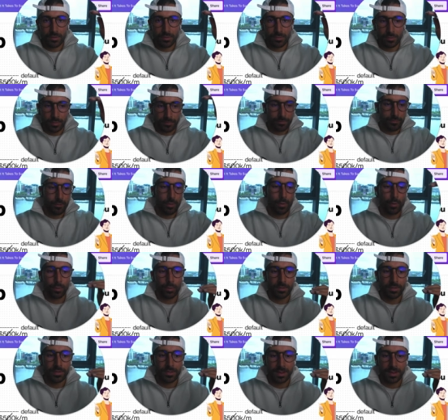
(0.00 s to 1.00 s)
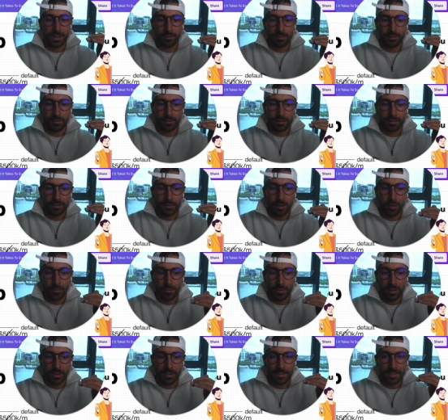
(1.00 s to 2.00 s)
We fall to the level of
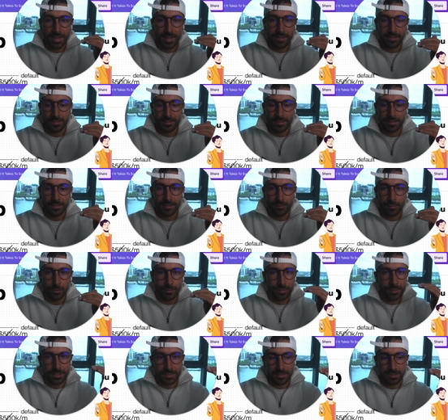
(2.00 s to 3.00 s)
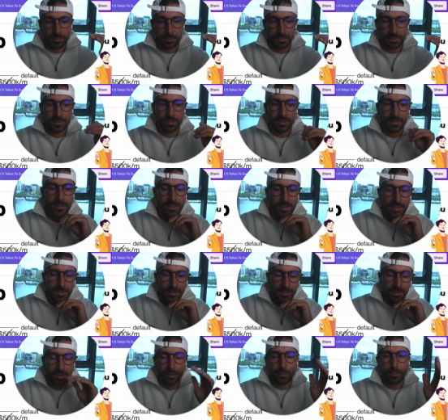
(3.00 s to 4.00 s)
our standards or systems.
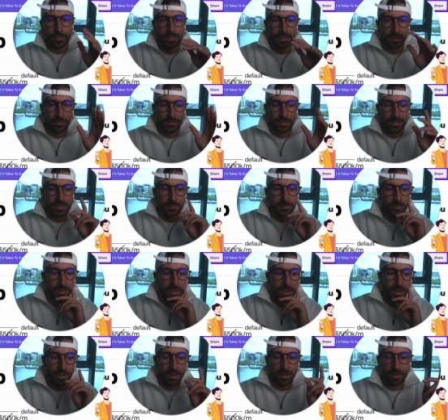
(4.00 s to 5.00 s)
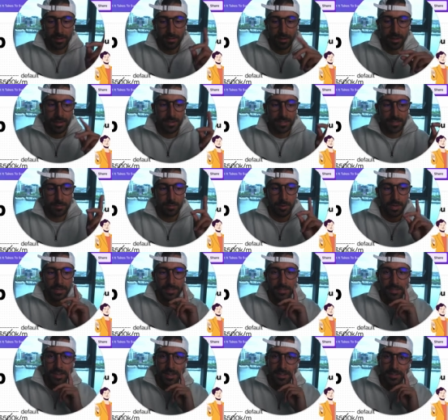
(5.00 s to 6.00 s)
I always kind of inter uh, I interplay
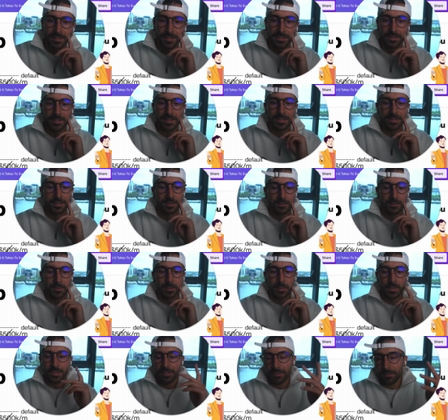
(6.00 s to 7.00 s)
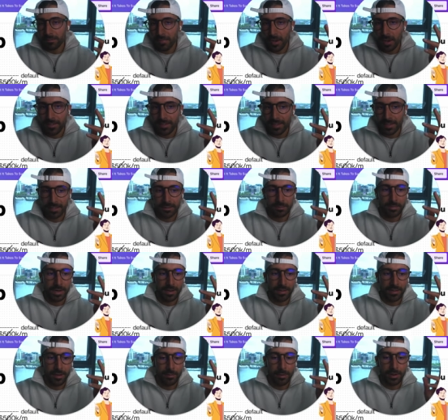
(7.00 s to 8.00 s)
standards and systems because I think it's
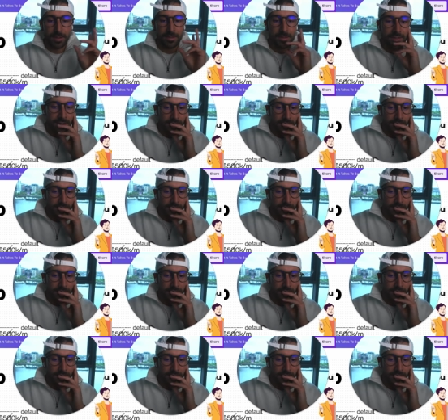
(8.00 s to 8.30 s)
better that way.